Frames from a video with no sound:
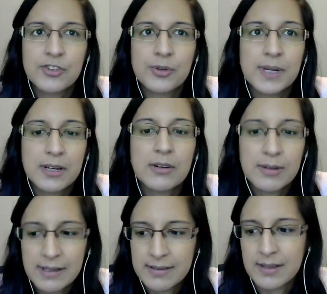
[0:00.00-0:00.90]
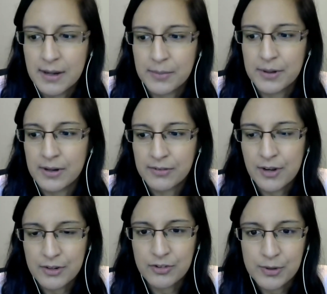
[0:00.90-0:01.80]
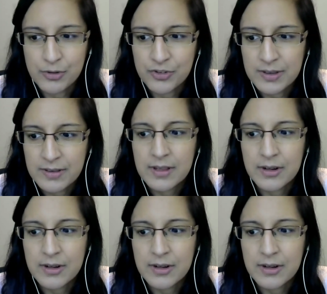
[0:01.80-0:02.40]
to increase the number of contributions